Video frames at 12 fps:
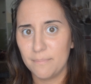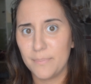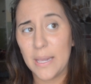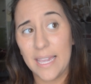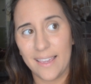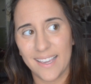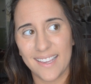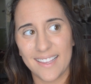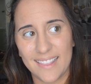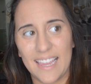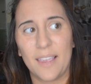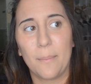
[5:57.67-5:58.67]
pink,
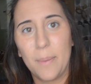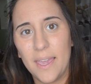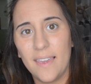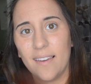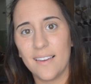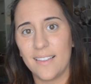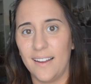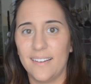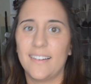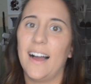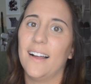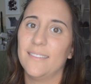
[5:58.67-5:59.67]

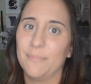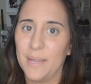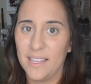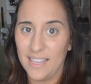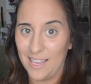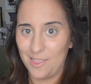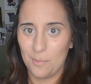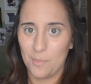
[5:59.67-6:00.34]
like not pinky in the